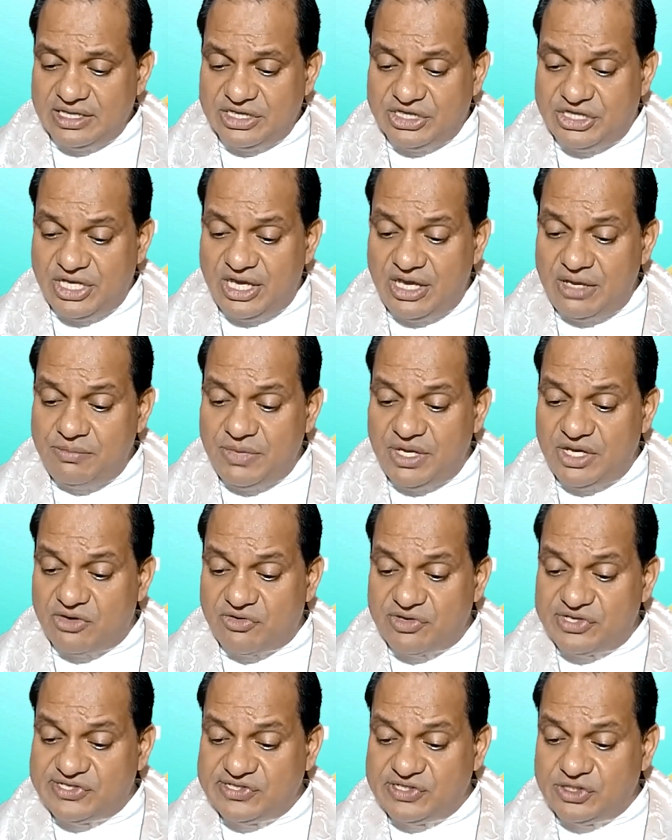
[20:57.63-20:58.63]
they may
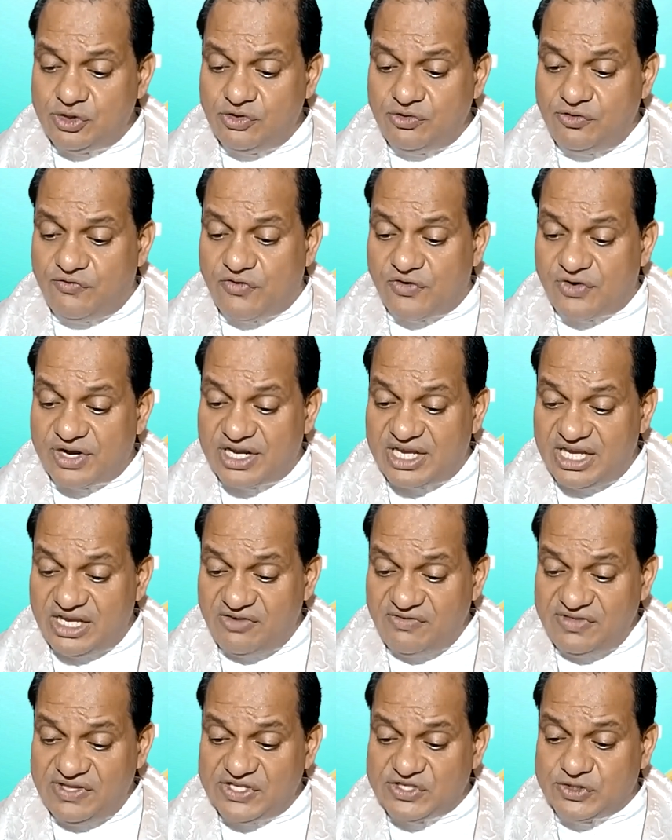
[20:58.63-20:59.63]
receive
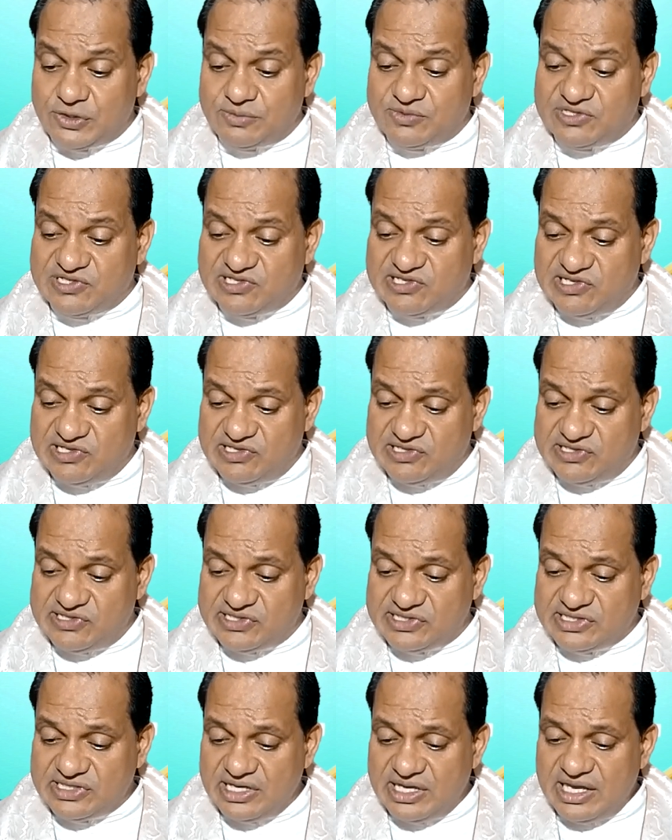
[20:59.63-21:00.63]
forgiveness of
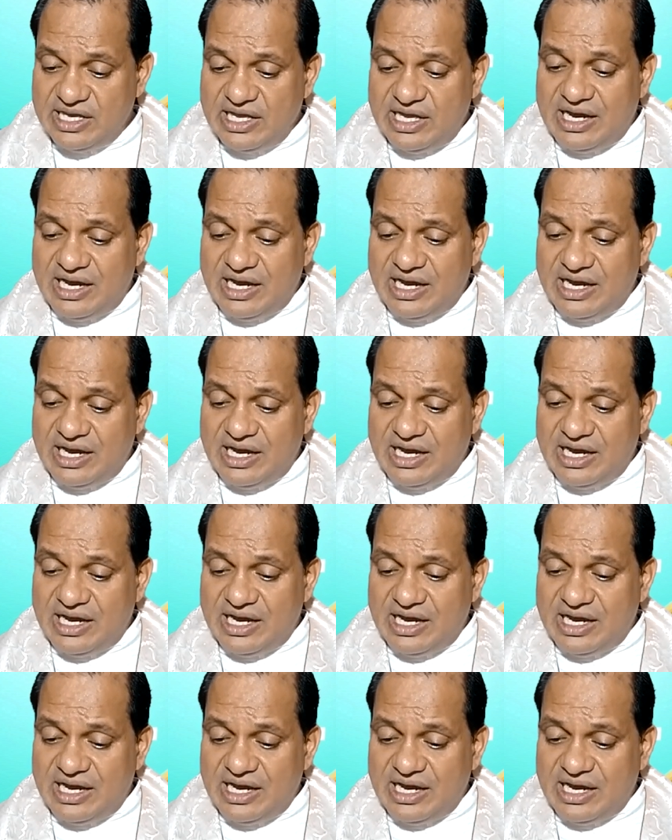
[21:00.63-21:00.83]
sins